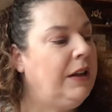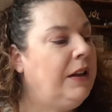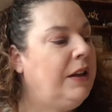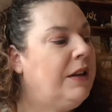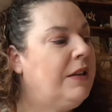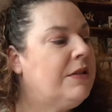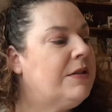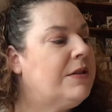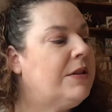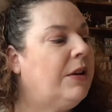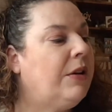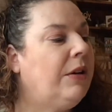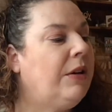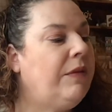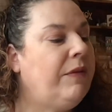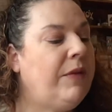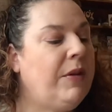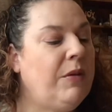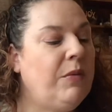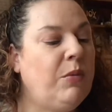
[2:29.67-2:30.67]
So if
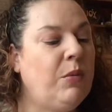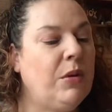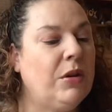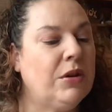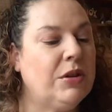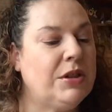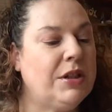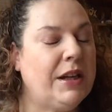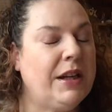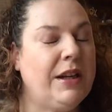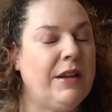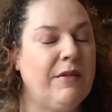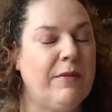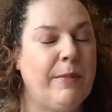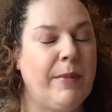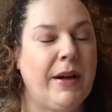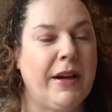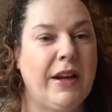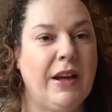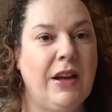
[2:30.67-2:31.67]
you've watched any of
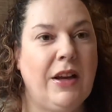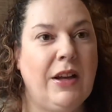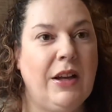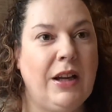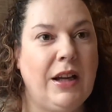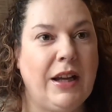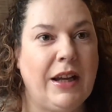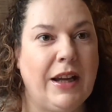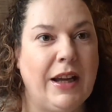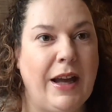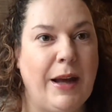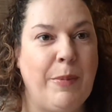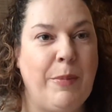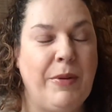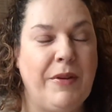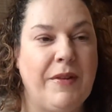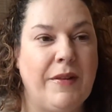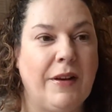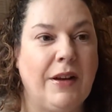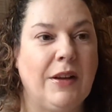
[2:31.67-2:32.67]
my earlier
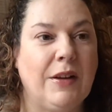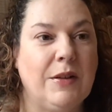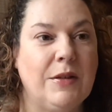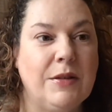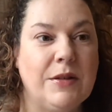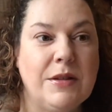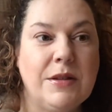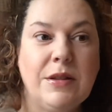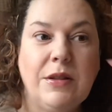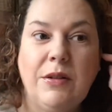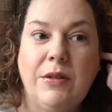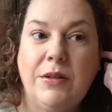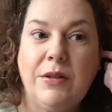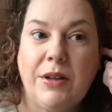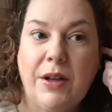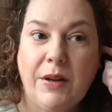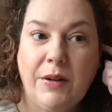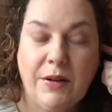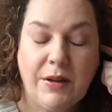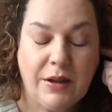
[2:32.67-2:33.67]
episodes, you'll
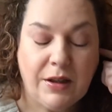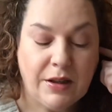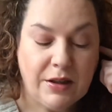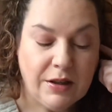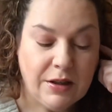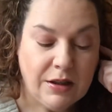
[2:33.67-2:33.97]
know that